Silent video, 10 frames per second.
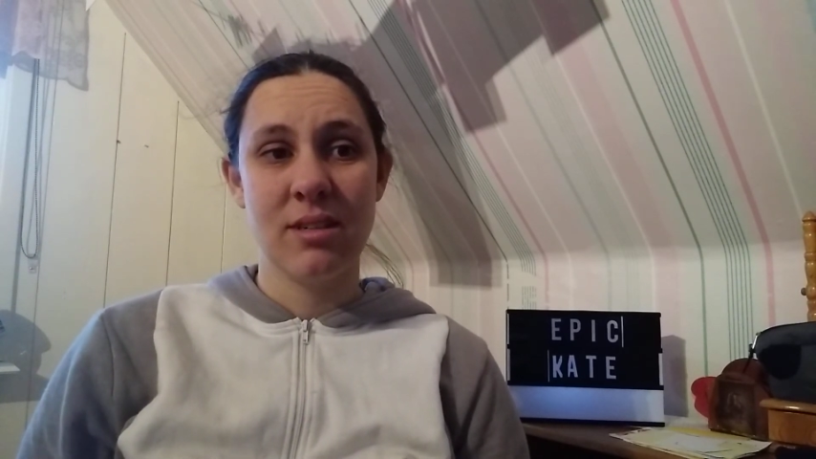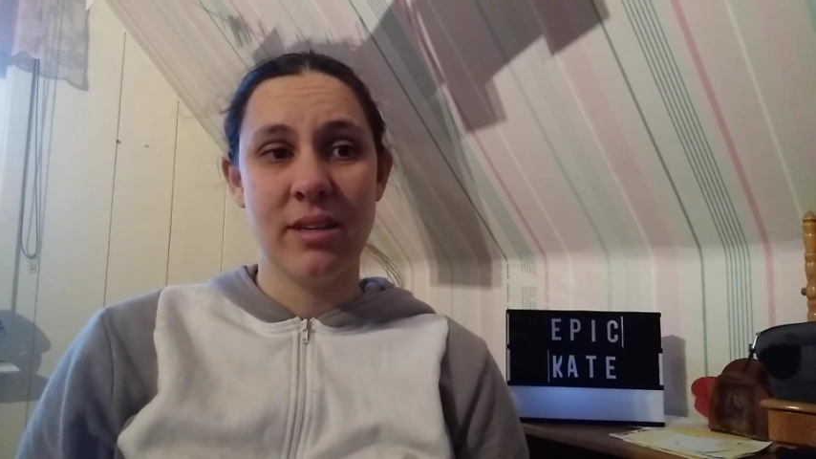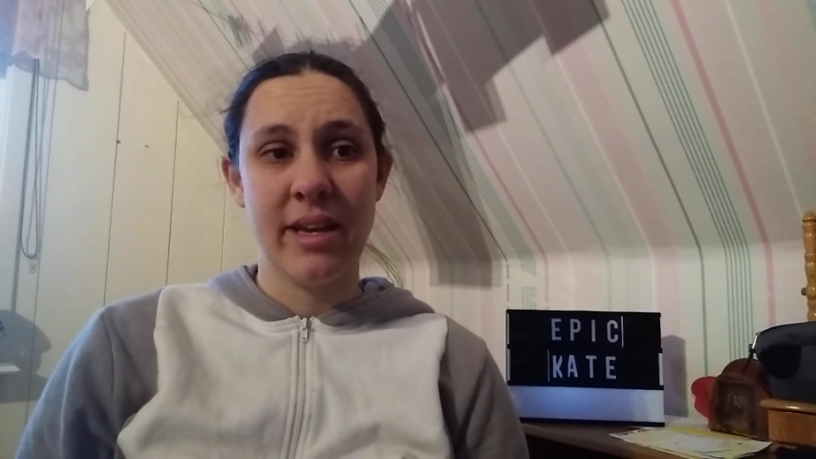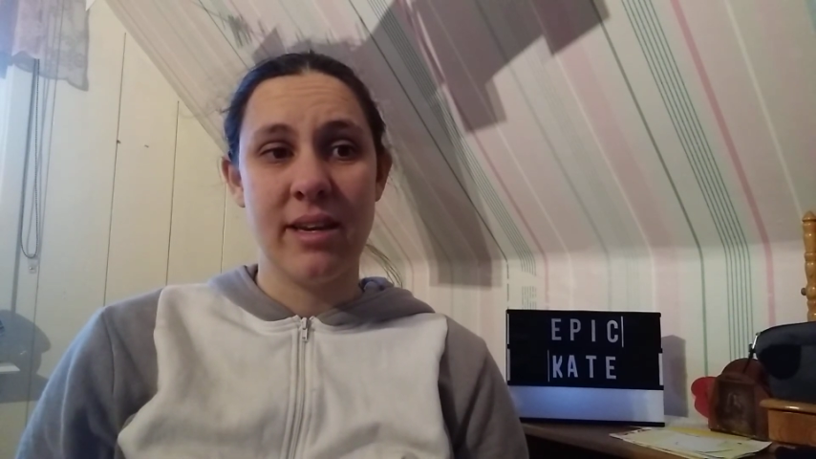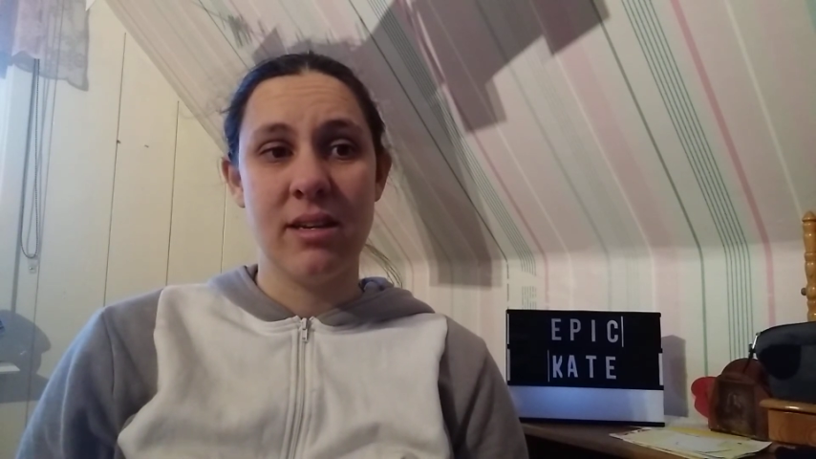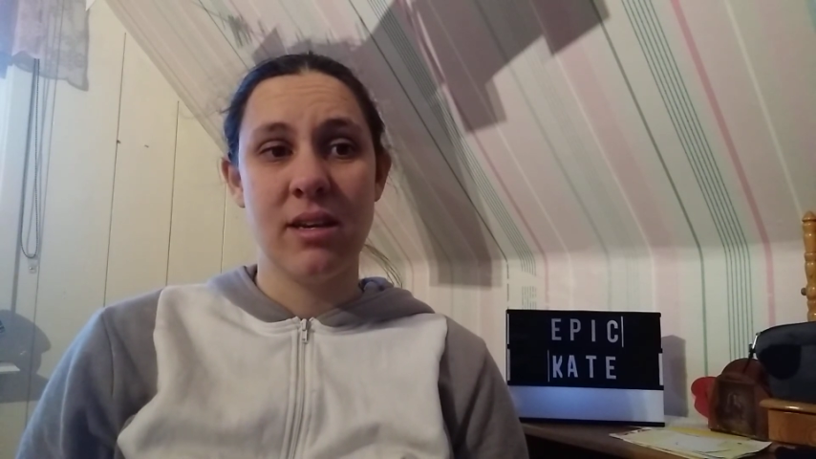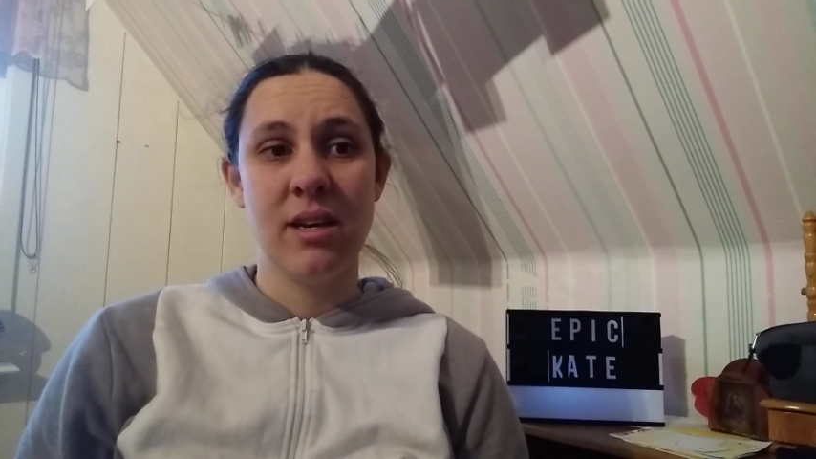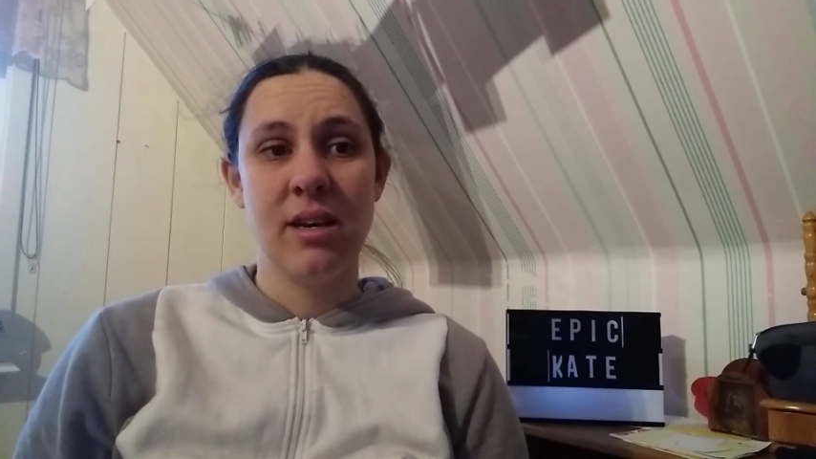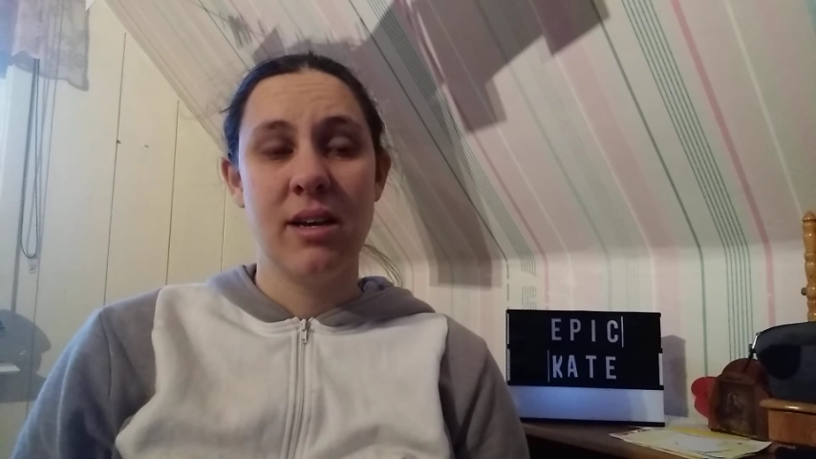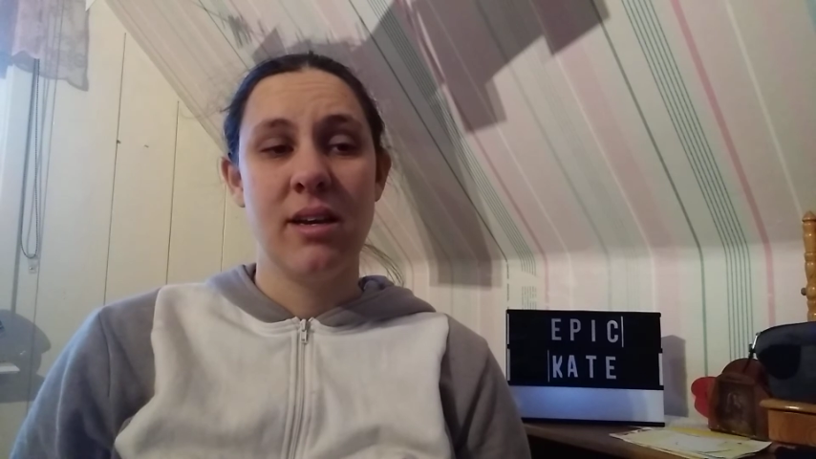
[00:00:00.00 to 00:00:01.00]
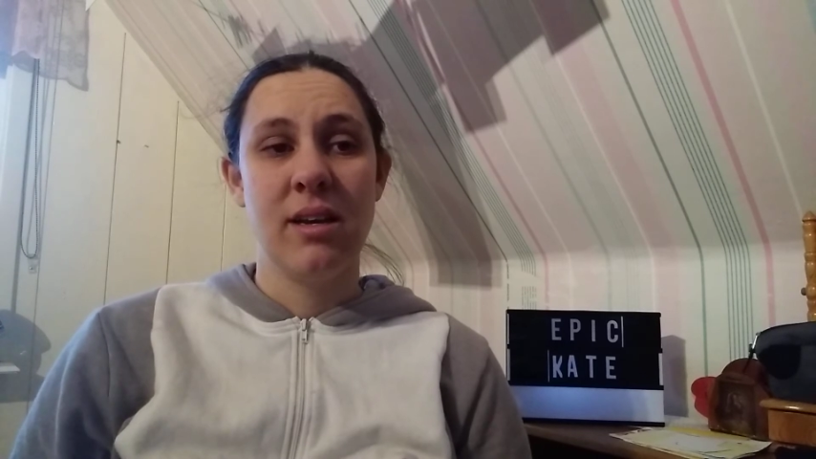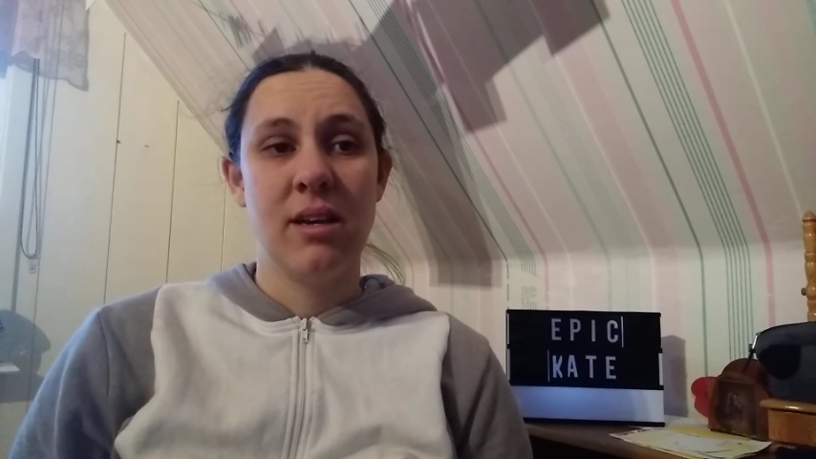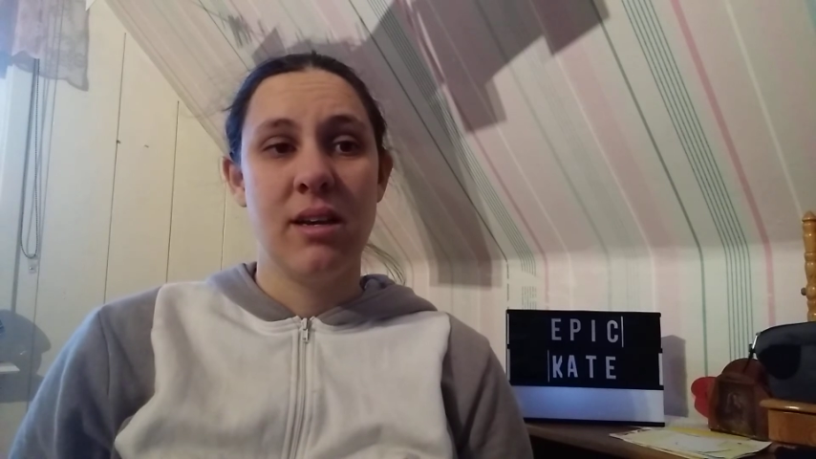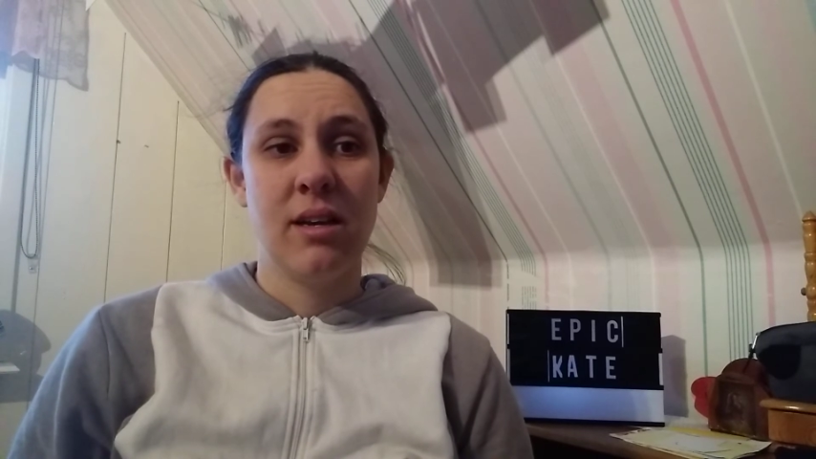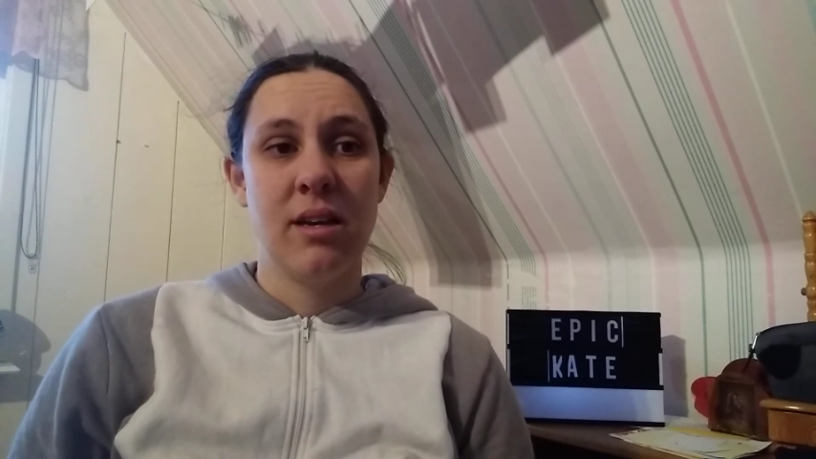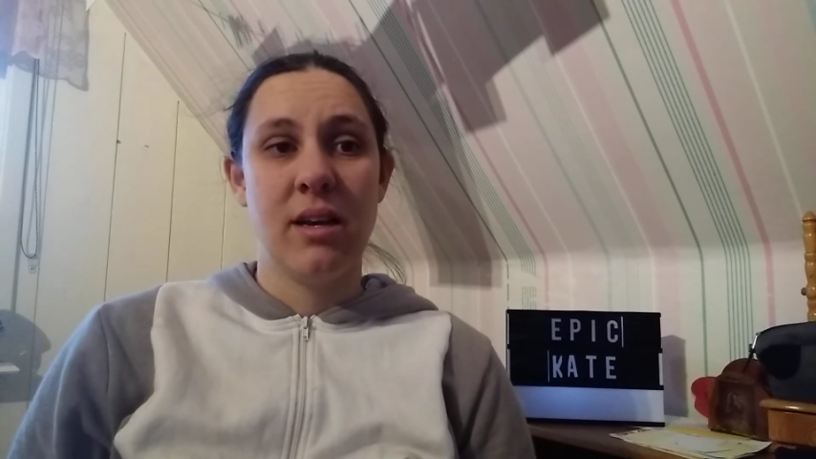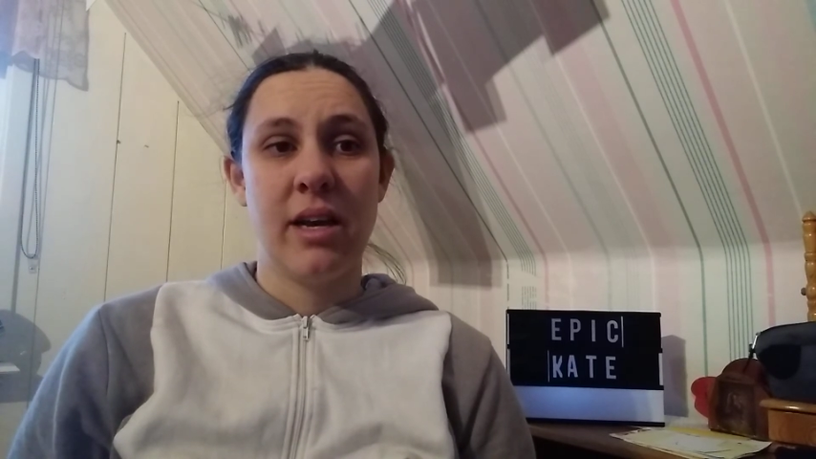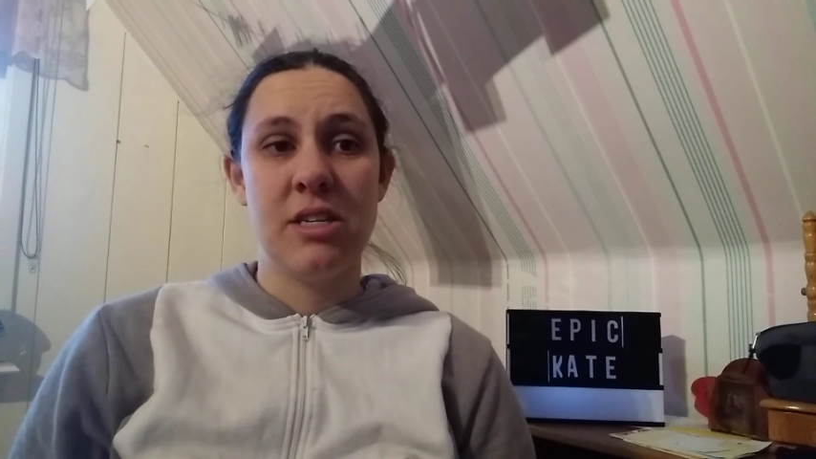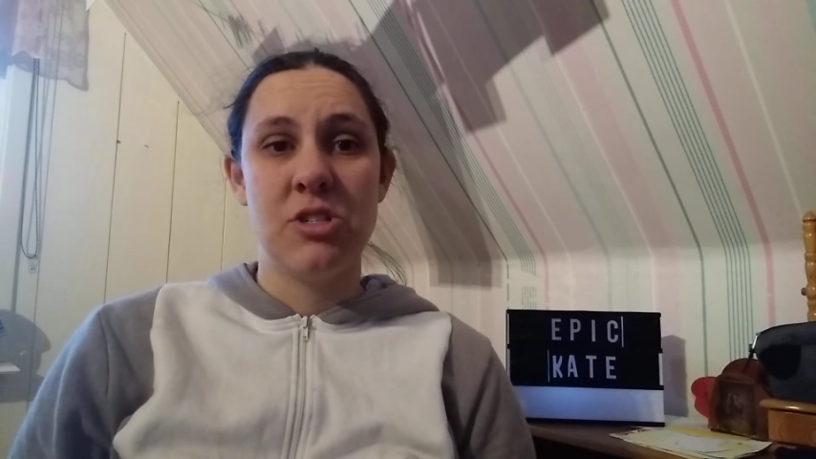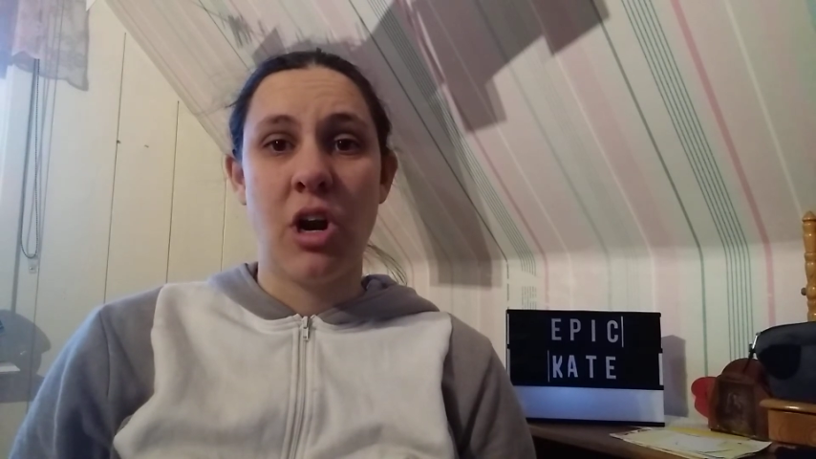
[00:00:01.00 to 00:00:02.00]
And I
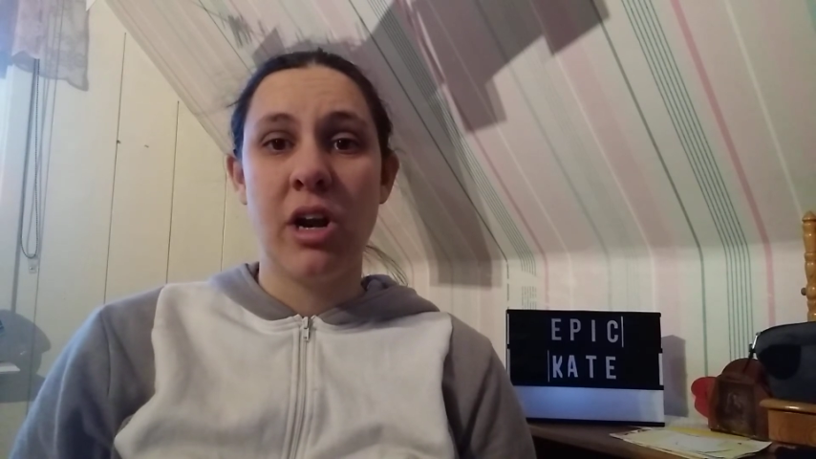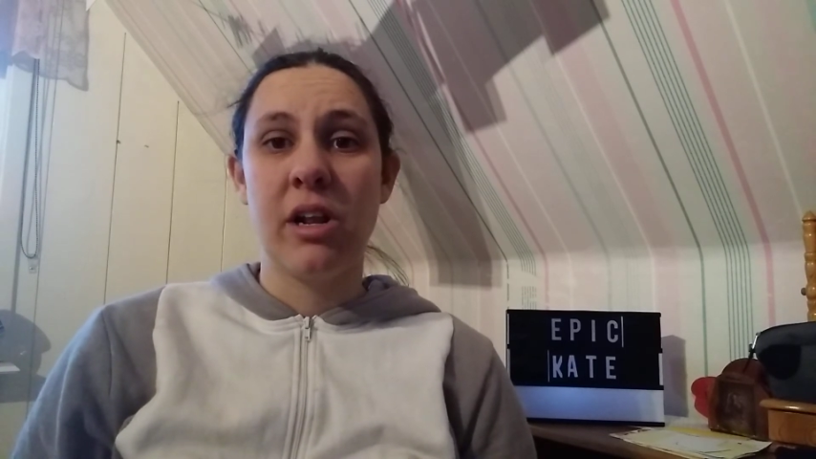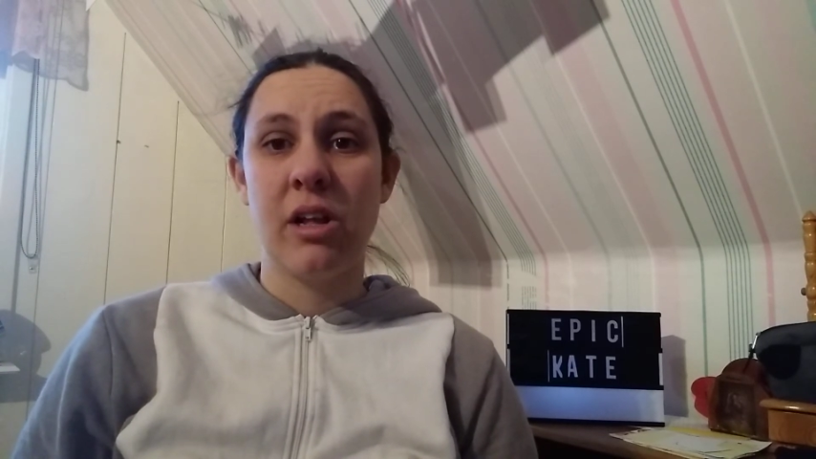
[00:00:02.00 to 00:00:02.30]
started